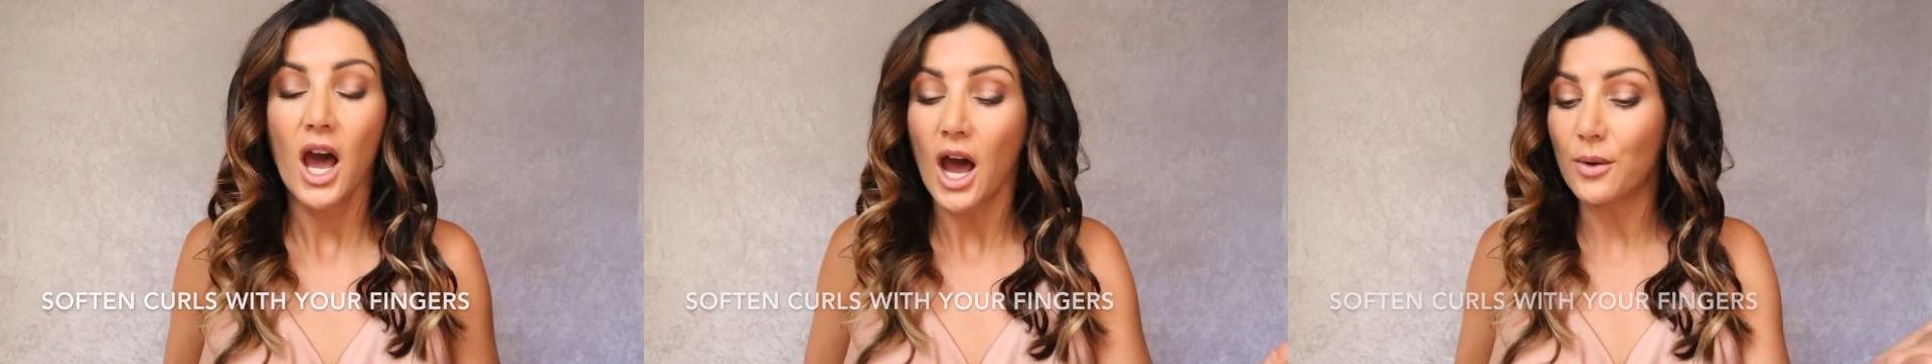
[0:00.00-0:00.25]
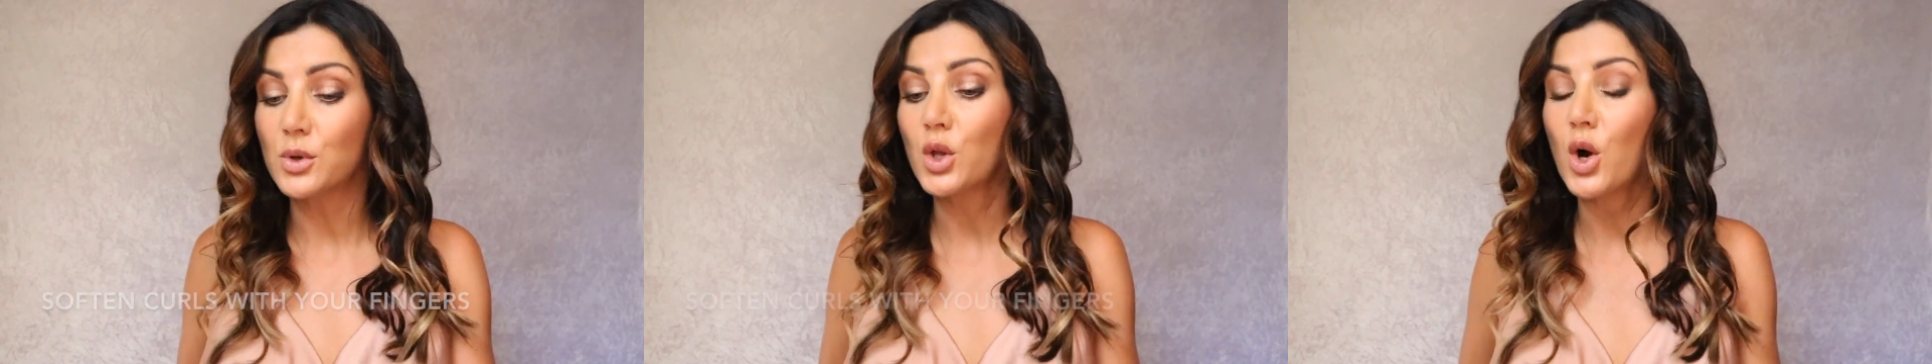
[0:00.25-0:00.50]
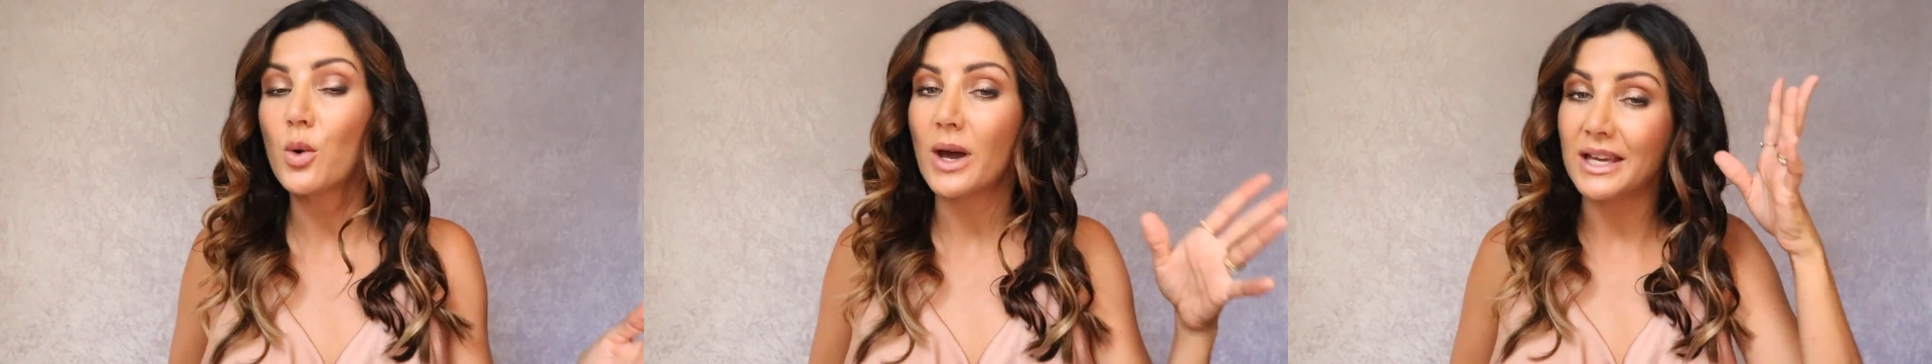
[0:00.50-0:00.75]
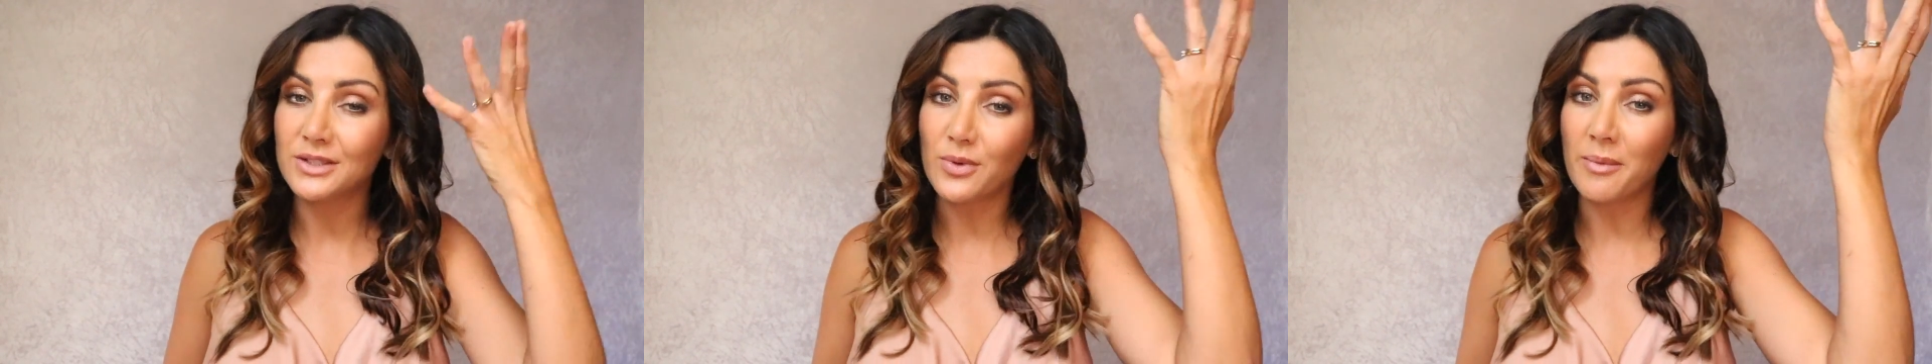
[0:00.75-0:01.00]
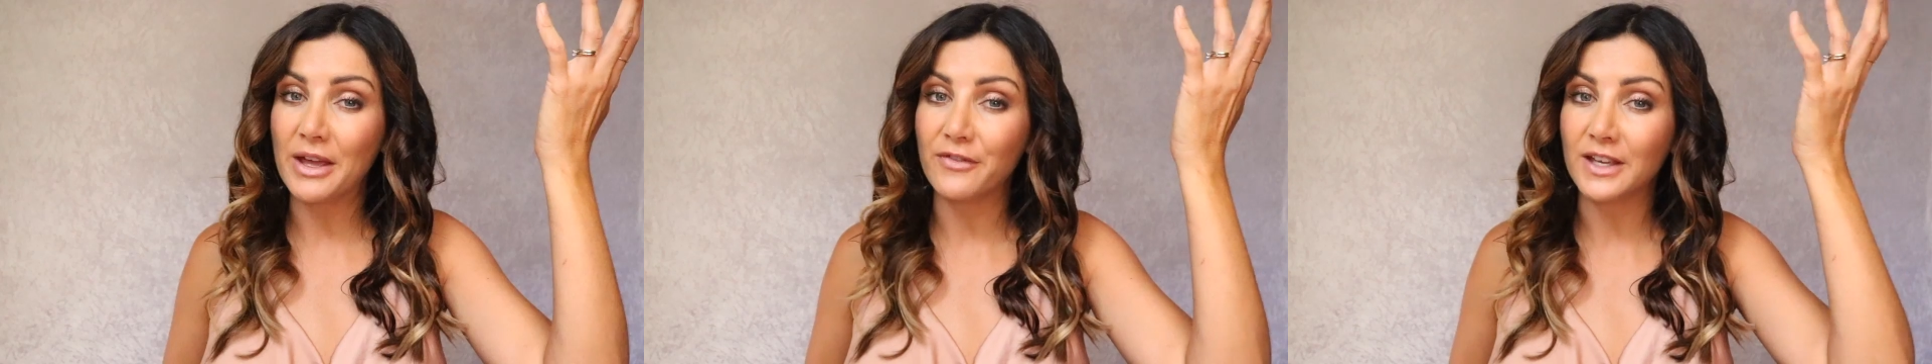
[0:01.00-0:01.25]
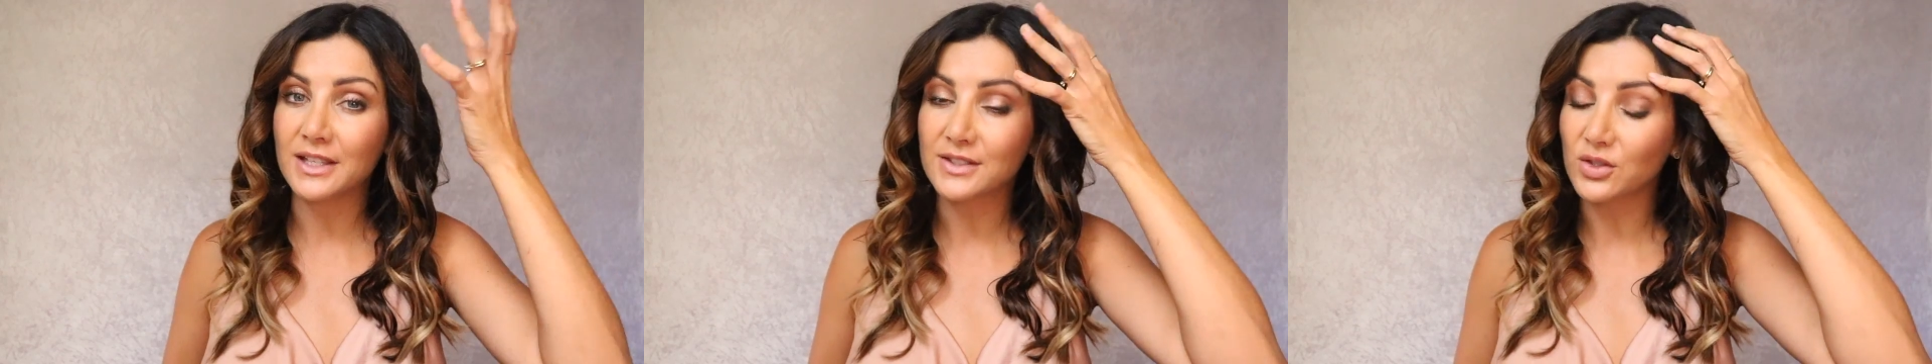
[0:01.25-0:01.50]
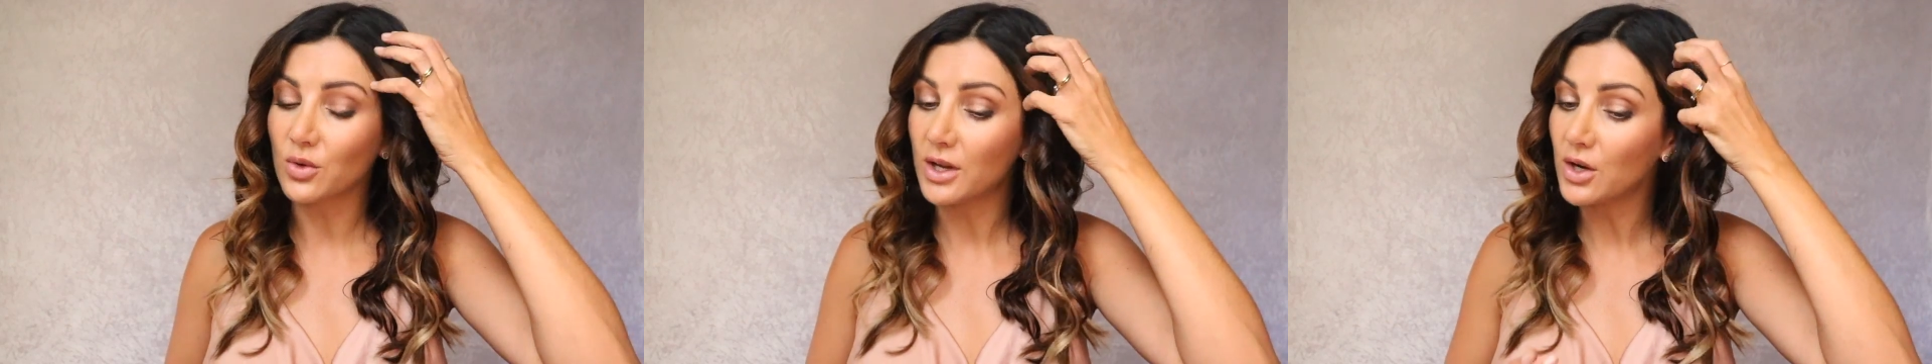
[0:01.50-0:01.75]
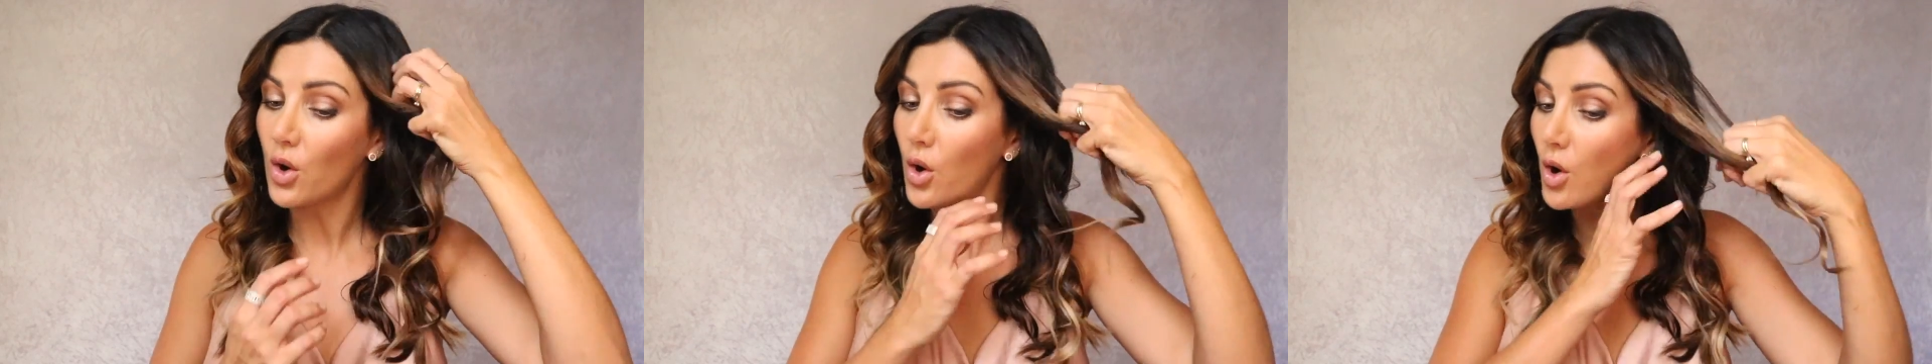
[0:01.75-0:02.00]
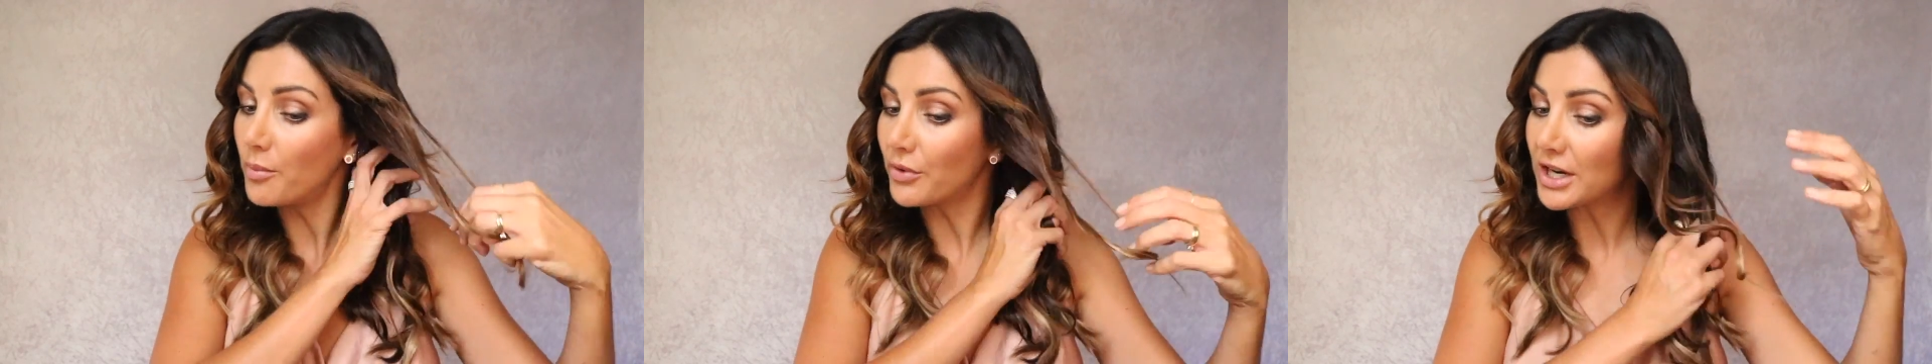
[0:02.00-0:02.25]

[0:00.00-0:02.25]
I will always run my fingers through it or